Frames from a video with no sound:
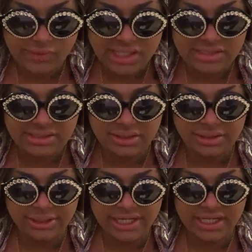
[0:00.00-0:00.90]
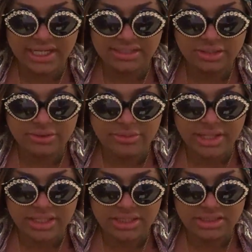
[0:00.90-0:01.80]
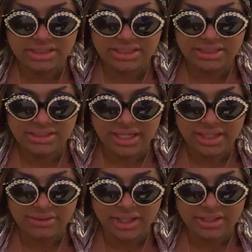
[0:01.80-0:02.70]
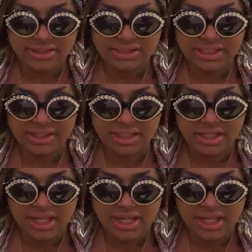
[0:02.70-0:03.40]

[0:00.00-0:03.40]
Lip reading: Still learning, yes. Codependence, things I don't understand